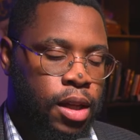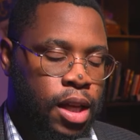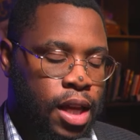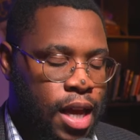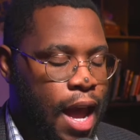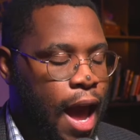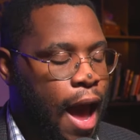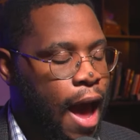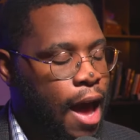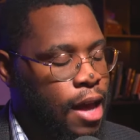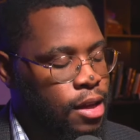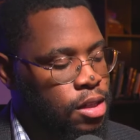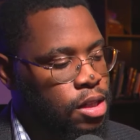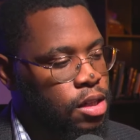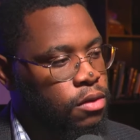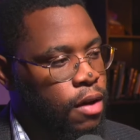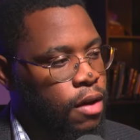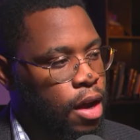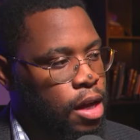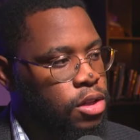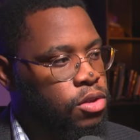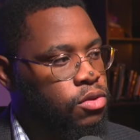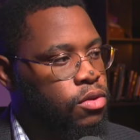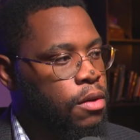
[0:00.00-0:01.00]
He has to
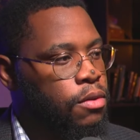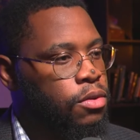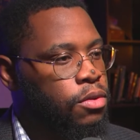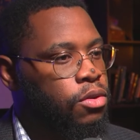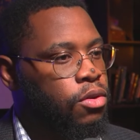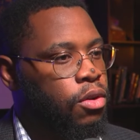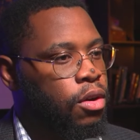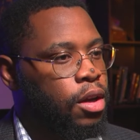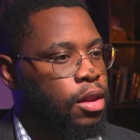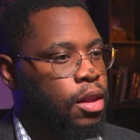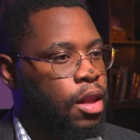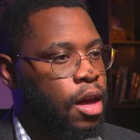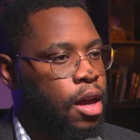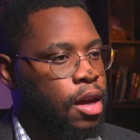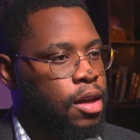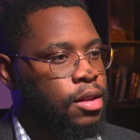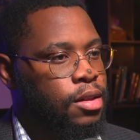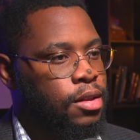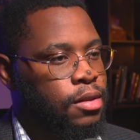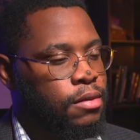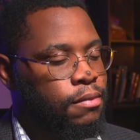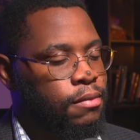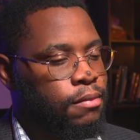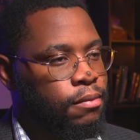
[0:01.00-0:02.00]
write straight with crooked
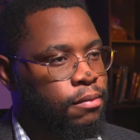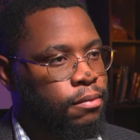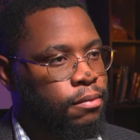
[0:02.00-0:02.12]
lines.